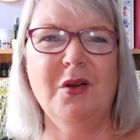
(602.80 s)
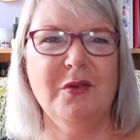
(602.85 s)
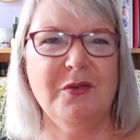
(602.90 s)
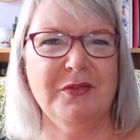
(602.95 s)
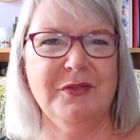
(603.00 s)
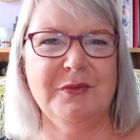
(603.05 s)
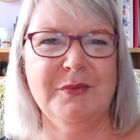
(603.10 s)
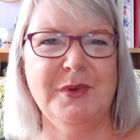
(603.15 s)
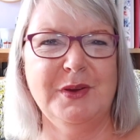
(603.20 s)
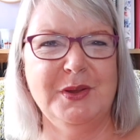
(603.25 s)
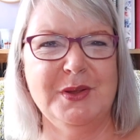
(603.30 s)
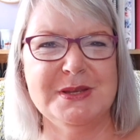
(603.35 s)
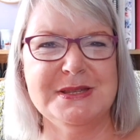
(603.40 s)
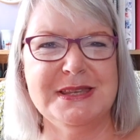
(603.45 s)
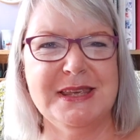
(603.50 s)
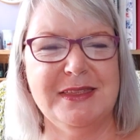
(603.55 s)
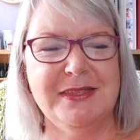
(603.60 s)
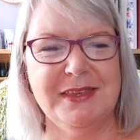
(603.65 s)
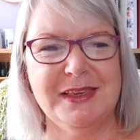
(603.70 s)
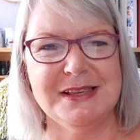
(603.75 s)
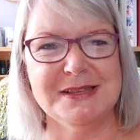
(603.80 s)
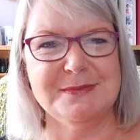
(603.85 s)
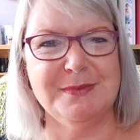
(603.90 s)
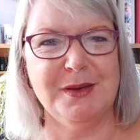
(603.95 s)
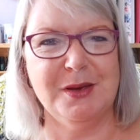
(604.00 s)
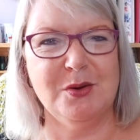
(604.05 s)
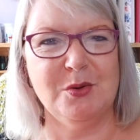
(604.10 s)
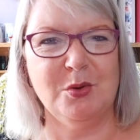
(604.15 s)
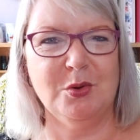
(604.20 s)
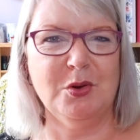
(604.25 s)
often when you see things
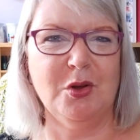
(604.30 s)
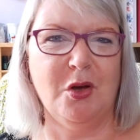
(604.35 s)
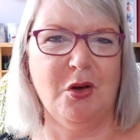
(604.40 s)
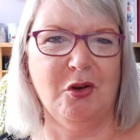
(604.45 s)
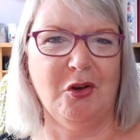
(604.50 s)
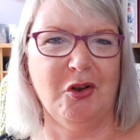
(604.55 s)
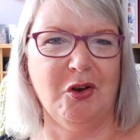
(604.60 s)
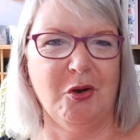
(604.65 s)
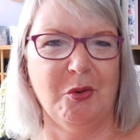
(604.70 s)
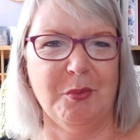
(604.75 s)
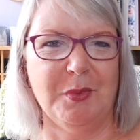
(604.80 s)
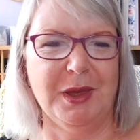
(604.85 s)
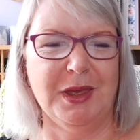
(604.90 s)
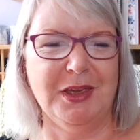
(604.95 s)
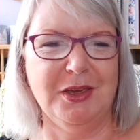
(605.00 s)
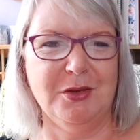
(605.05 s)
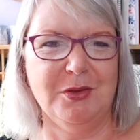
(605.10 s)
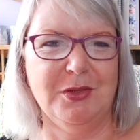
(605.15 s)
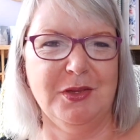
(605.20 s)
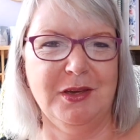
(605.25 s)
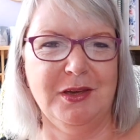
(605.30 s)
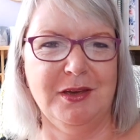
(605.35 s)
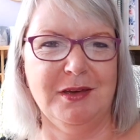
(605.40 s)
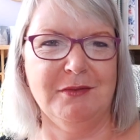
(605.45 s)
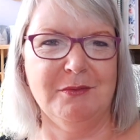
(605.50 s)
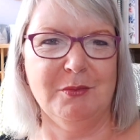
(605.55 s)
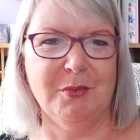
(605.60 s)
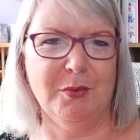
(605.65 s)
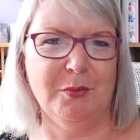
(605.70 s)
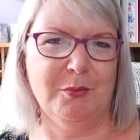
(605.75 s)
being called ergonomic, you think,
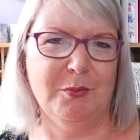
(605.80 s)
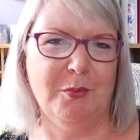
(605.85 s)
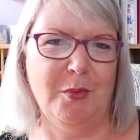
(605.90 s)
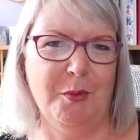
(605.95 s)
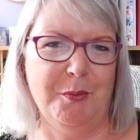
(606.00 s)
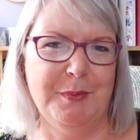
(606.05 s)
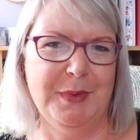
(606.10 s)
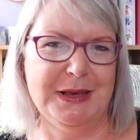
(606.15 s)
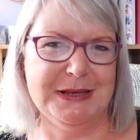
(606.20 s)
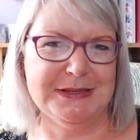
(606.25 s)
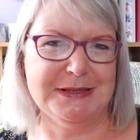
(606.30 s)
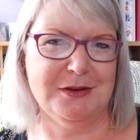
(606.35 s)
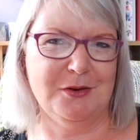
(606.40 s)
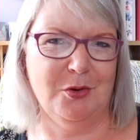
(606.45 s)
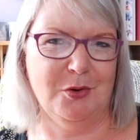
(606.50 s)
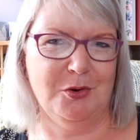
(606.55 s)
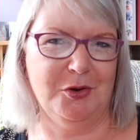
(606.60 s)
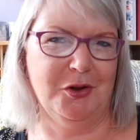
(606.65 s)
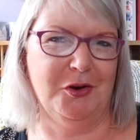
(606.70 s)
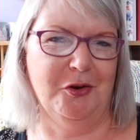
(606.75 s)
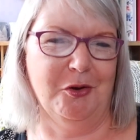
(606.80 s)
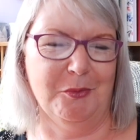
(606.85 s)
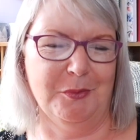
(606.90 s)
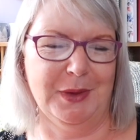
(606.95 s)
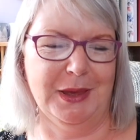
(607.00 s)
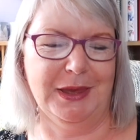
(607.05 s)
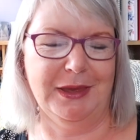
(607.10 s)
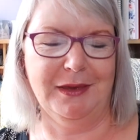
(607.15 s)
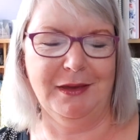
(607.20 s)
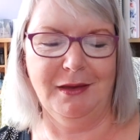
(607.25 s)
well, what makes it
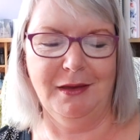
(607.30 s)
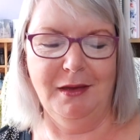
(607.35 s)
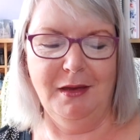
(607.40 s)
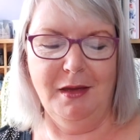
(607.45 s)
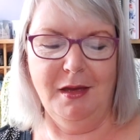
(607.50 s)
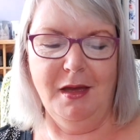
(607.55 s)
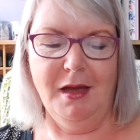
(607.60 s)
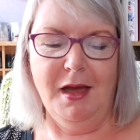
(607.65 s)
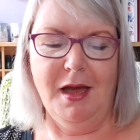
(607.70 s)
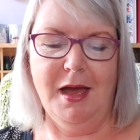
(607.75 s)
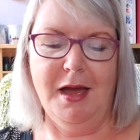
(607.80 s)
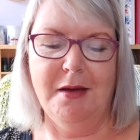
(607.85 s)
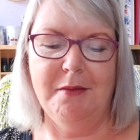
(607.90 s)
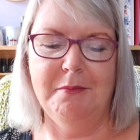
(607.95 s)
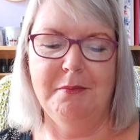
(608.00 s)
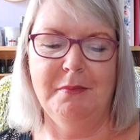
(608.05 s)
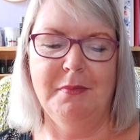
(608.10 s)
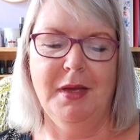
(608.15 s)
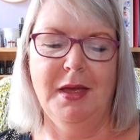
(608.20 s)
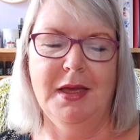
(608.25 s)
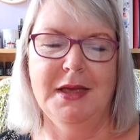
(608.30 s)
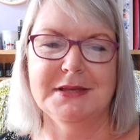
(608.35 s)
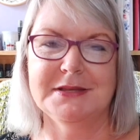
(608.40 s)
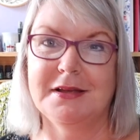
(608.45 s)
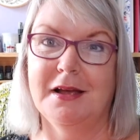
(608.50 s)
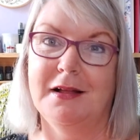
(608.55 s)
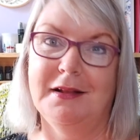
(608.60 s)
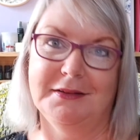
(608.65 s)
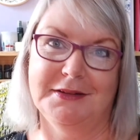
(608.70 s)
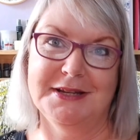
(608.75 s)
ergonomic? Um,
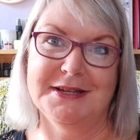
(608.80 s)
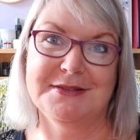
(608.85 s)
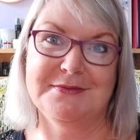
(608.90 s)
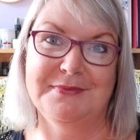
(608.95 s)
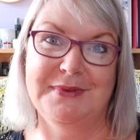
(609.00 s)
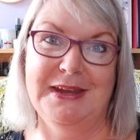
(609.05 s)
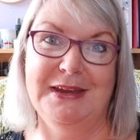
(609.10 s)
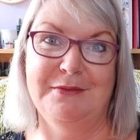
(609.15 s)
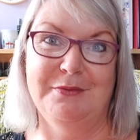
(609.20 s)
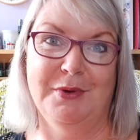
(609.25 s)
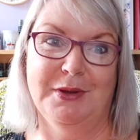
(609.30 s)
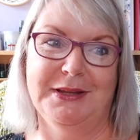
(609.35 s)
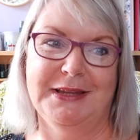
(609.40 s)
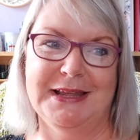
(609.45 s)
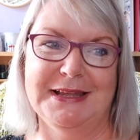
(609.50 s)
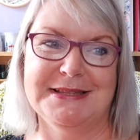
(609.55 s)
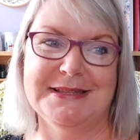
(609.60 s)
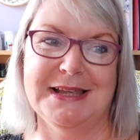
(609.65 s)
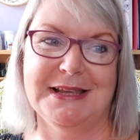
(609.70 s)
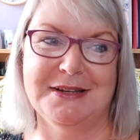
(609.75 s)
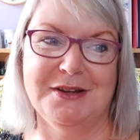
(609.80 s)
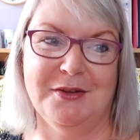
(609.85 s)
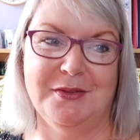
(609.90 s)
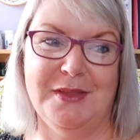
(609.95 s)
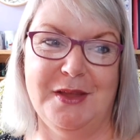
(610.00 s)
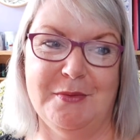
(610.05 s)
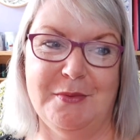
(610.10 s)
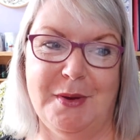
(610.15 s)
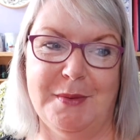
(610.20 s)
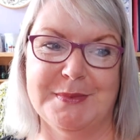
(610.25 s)
so I'll just read what is said on
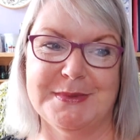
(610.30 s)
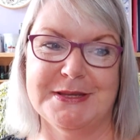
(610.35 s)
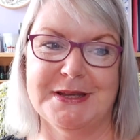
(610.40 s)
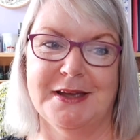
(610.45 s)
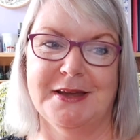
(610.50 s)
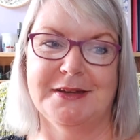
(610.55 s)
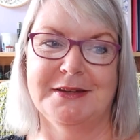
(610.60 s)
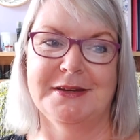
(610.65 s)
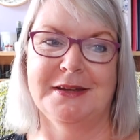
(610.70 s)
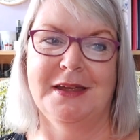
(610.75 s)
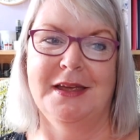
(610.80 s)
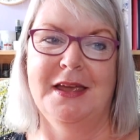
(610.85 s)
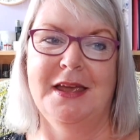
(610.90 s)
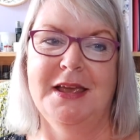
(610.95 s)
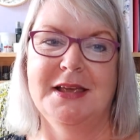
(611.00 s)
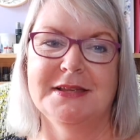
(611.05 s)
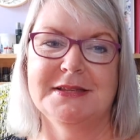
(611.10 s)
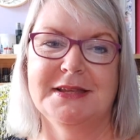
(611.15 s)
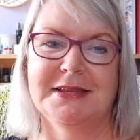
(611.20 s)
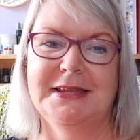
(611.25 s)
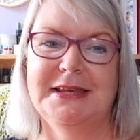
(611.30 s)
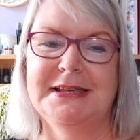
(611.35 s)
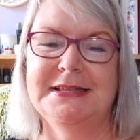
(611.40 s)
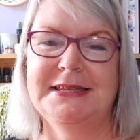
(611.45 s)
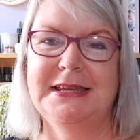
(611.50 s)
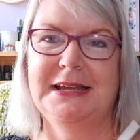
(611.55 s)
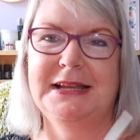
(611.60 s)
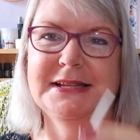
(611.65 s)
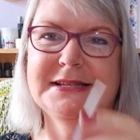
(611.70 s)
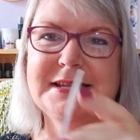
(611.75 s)
their website. So these
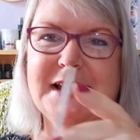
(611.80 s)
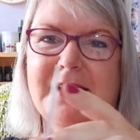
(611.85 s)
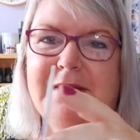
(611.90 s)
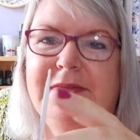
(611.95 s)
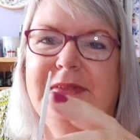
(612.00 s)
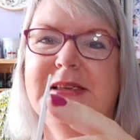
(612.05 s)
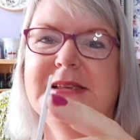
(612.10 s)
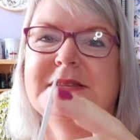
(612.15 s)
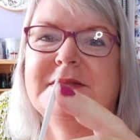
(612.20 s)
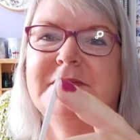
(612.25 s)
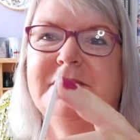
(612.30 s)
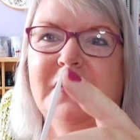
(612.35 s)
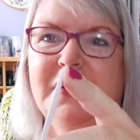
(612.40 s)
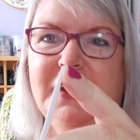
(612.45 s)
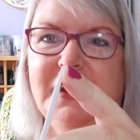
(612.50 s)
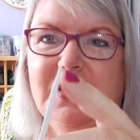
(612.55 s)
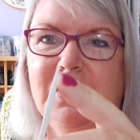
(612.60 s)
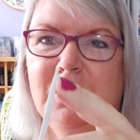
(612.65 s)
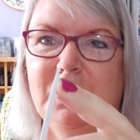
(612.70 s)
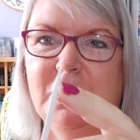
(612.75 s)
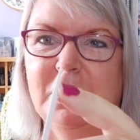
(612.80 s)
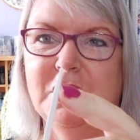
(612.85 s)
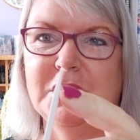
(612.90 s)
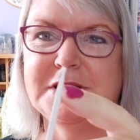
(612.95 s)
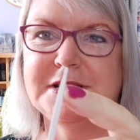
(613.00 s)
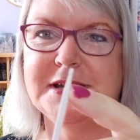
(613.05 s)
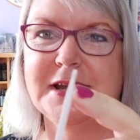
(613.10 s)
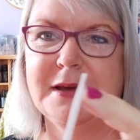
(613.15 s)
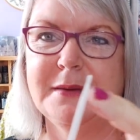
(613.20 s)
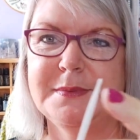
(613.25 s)
needles have these funny hook
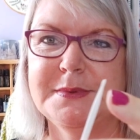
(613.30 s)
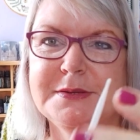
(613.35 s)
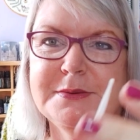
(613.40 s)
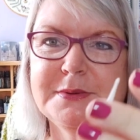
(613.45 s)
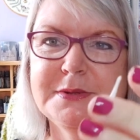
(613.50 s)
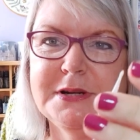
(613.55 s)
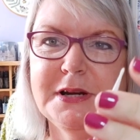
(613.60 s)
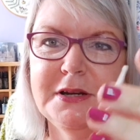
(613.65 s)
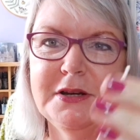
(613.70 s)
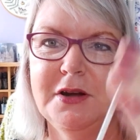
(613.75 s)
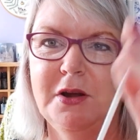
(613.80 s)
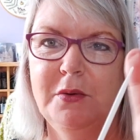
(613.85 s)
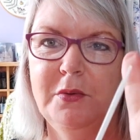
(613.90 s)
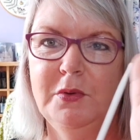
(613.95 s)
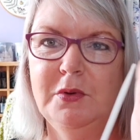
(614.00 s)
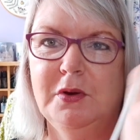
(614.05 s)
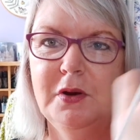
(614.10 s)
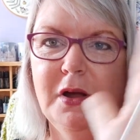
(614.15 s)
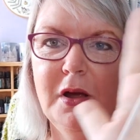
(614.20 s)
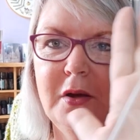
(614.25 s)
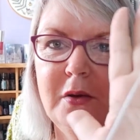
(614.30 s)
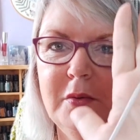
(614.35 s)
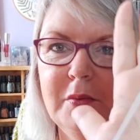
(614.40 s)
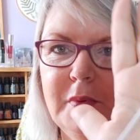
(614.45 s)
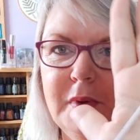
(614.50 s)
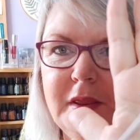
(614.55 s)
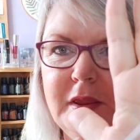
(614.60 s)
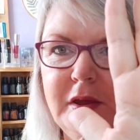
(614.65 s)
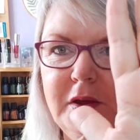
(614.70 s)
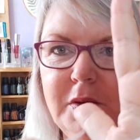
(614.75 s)
tips, which I don't know
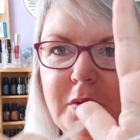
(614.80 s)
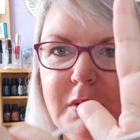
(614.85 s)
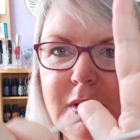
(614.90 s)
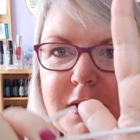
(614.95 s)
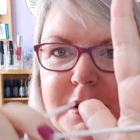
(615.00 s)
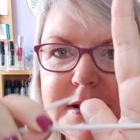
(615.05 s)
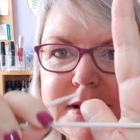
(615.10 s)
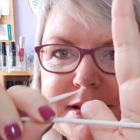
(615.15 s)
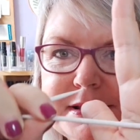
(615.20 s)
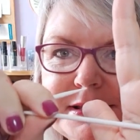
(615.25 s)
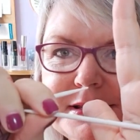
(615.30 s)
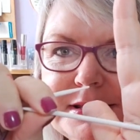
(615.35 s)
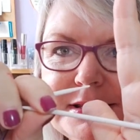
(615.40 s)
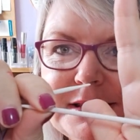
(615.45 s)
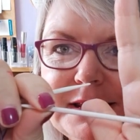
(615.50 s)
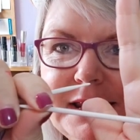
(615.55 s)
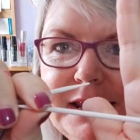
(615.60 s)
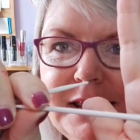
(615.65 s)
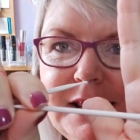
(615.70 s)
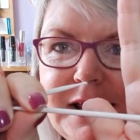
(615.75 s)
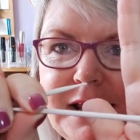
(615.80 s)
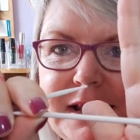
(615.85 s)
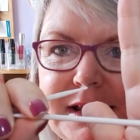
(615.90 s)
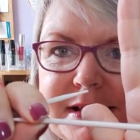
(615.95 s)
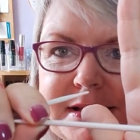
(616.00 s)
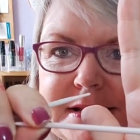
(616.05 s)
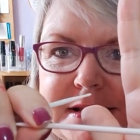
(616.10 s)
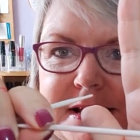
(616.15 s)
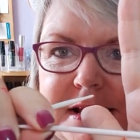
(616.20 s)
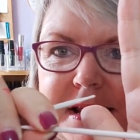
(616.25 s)
whether you can see that
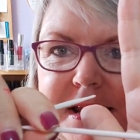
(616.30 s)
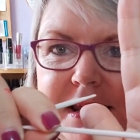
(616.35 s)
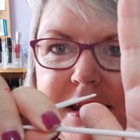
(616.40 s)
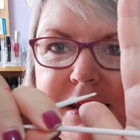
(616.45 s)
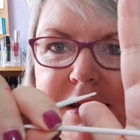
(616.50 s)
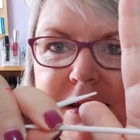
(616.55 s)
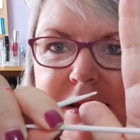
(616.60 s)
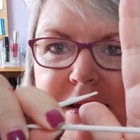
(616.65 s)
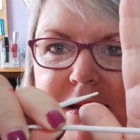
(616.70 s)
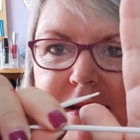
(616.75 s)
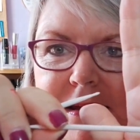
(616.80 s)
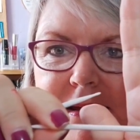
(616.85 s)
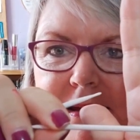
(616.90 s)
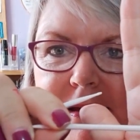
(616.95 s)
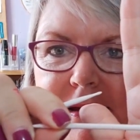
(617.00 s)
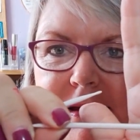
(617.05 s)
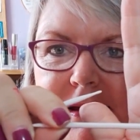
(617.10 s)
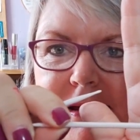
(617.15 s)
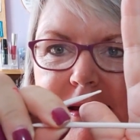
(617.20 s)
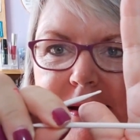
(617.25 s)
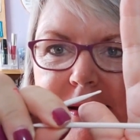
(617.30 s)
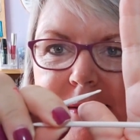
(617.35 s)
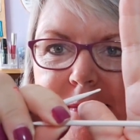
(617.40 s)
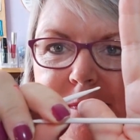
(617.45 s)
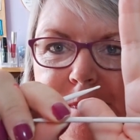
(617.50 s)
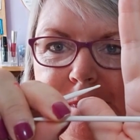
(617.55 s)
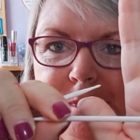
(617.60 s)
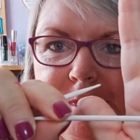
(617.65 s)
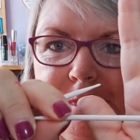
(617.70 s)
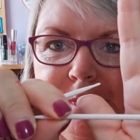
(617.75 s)
easily.
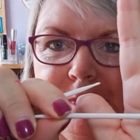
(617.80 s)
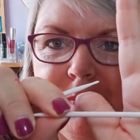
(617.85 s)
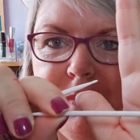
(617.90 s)
Um,